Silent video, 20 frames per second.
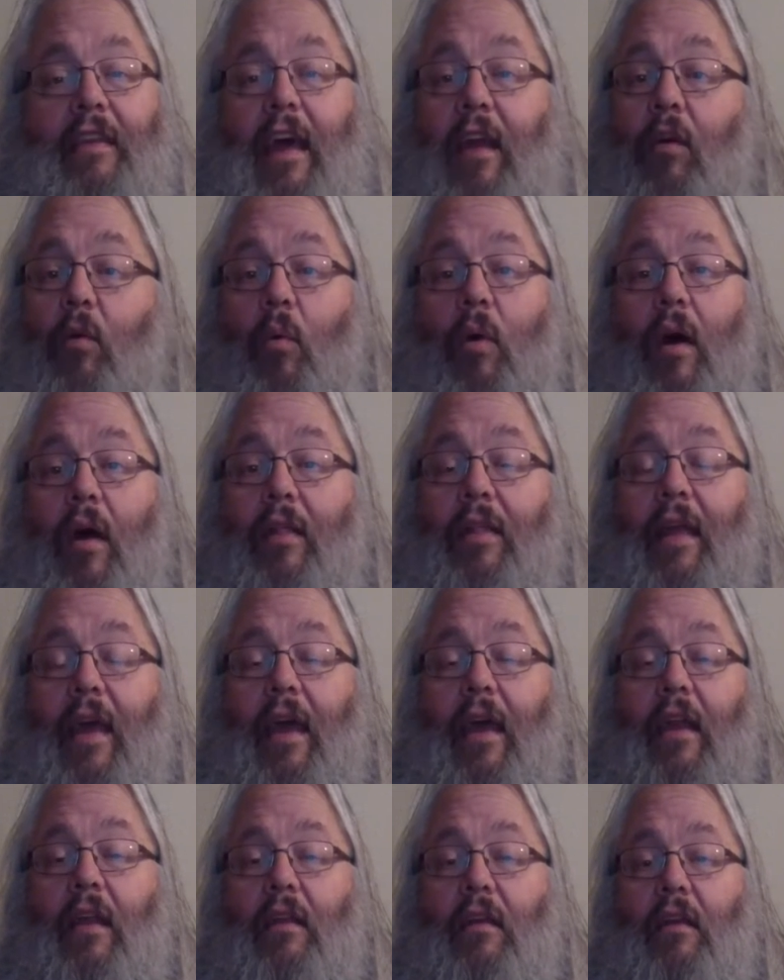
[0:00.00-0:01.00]
I don't want
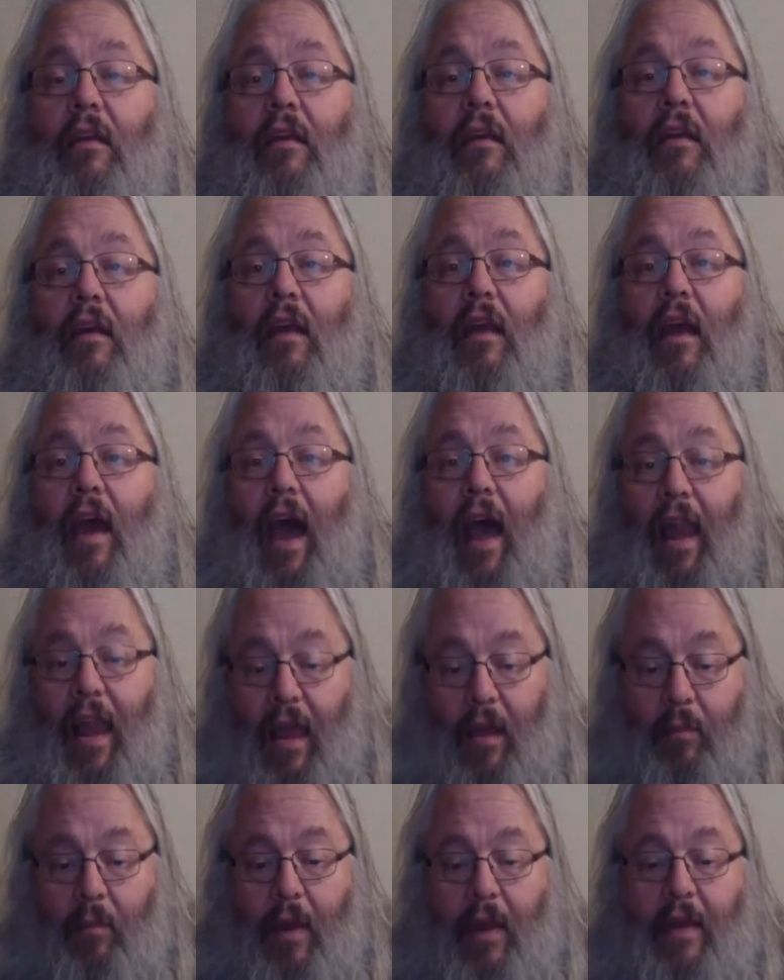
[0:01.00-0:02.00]
that. I
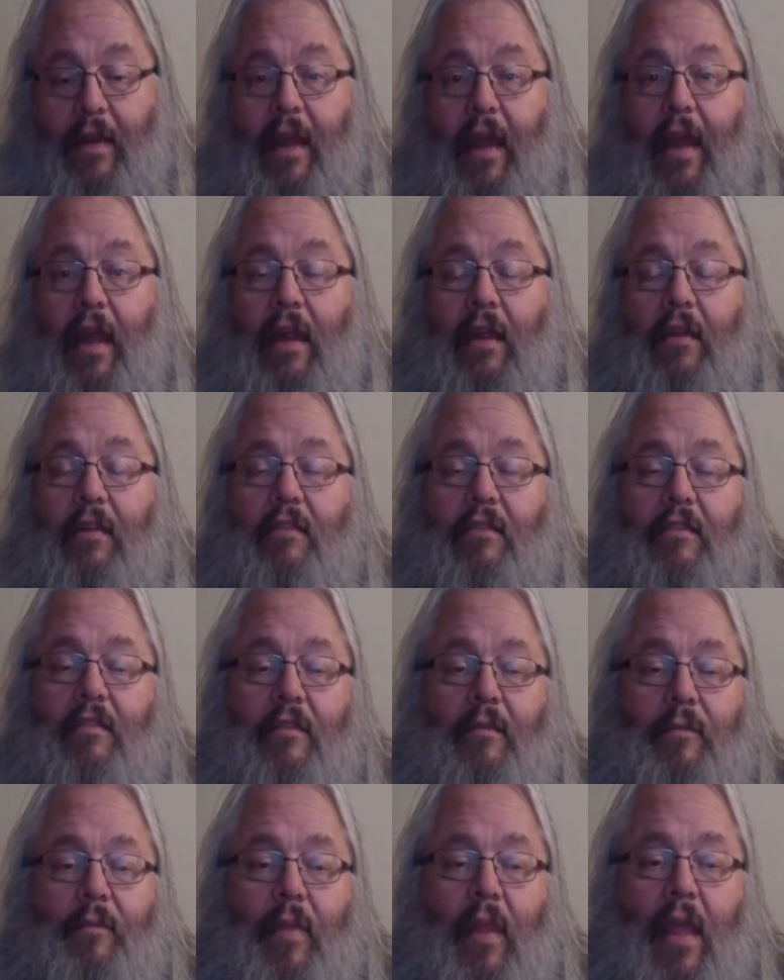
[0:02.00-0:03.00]
like my
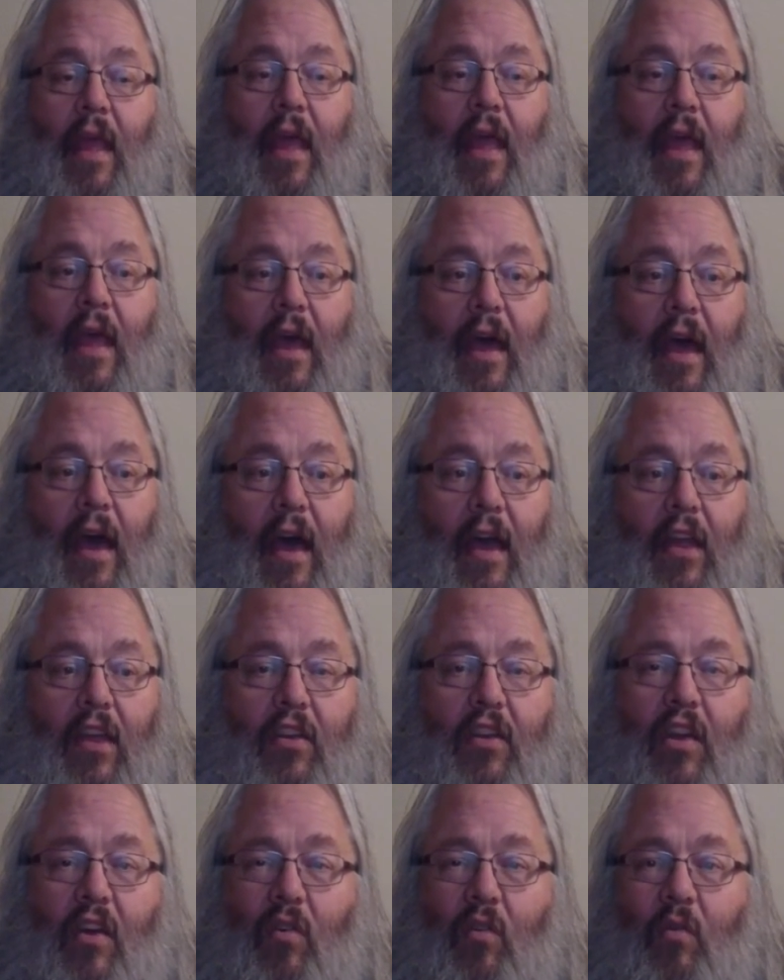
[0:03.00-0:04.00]
tannins.
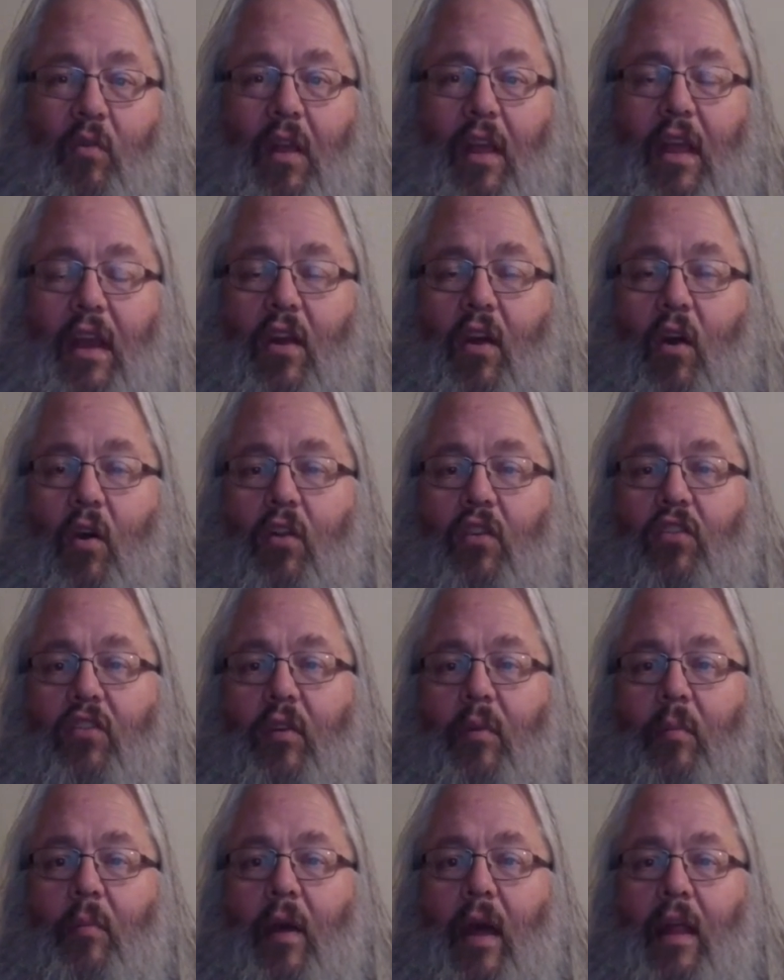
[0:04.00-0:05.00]
You don't really notice
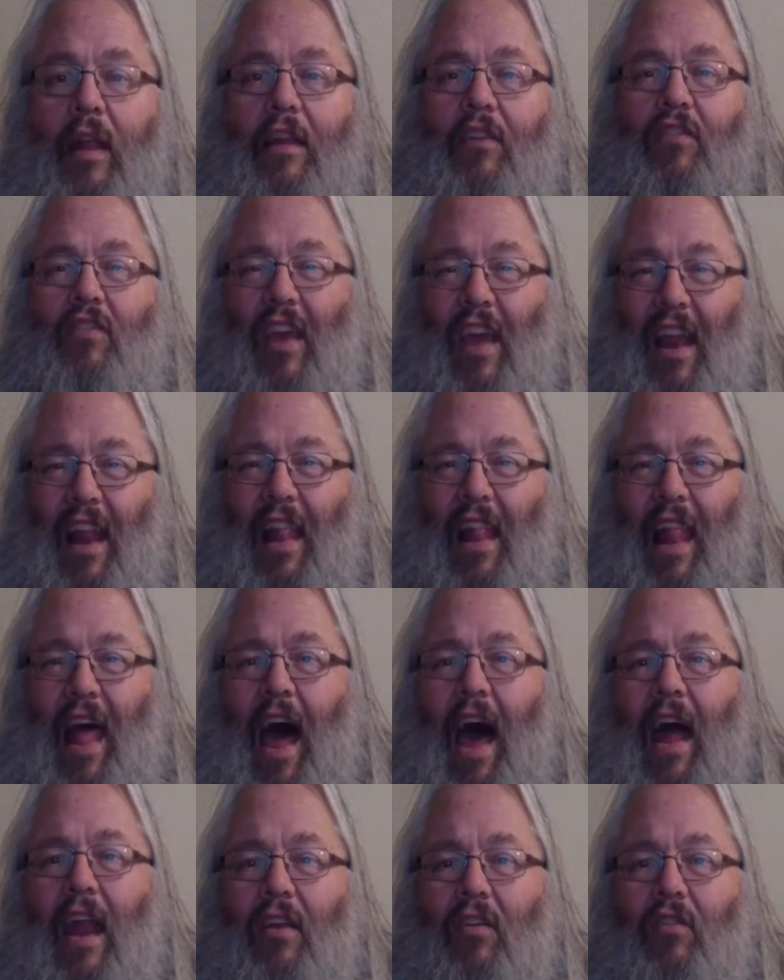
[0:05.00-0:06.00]
them unless you get a
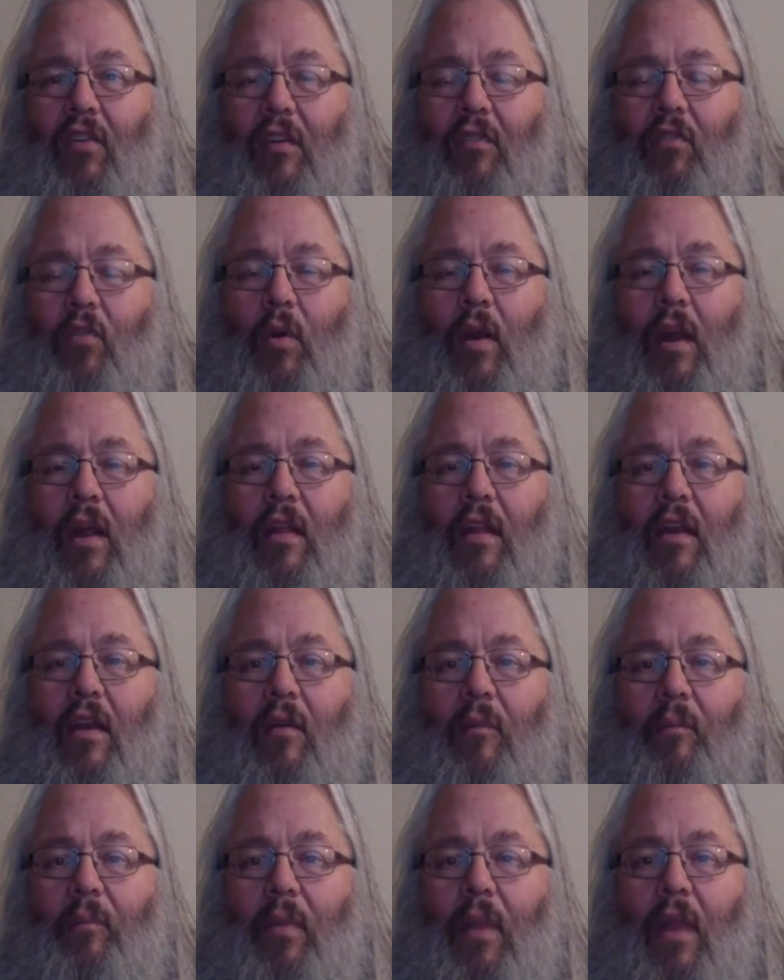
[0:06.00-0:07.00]
lot of driftwood in
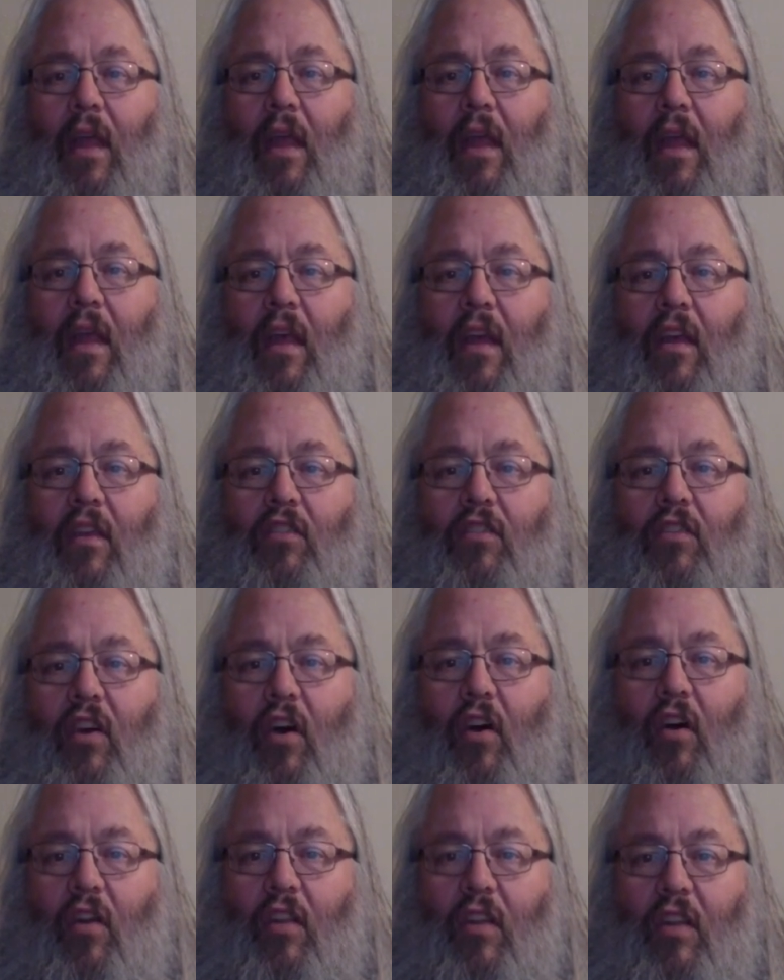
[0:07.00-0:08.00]
there.
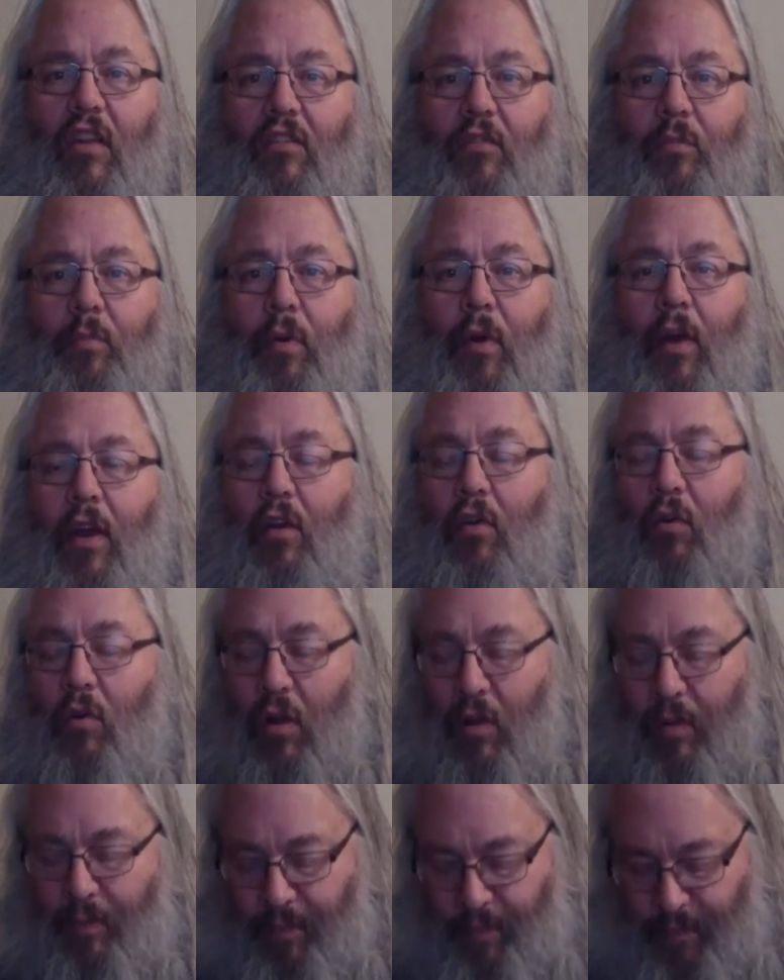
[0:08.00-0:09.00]
So this is pretty
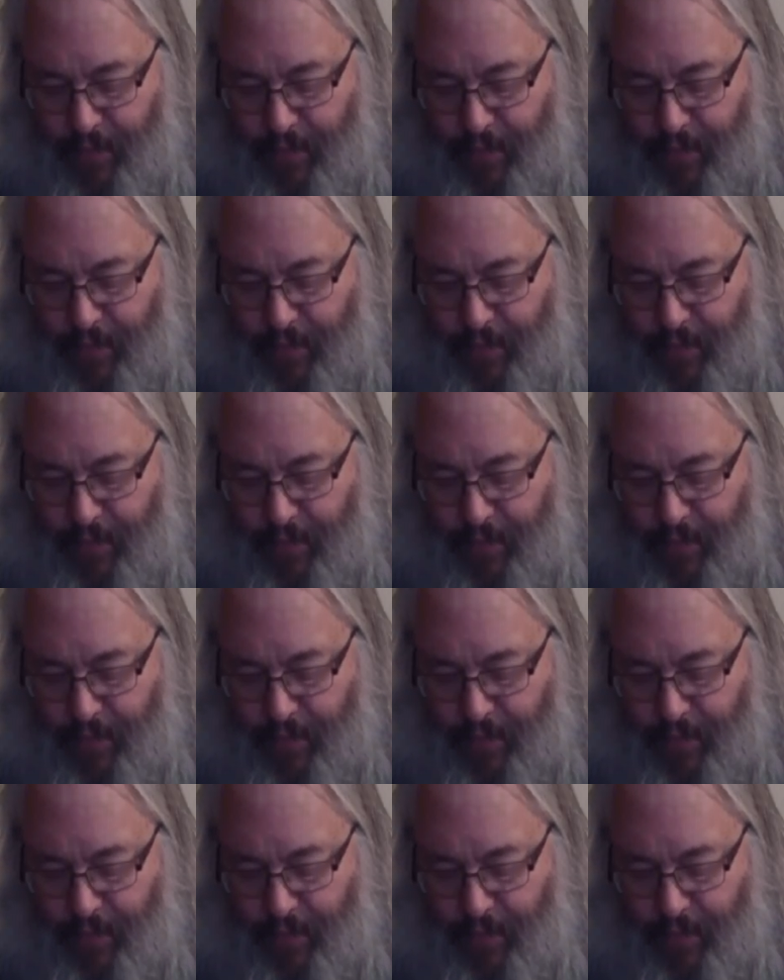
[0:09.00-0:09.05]
cool.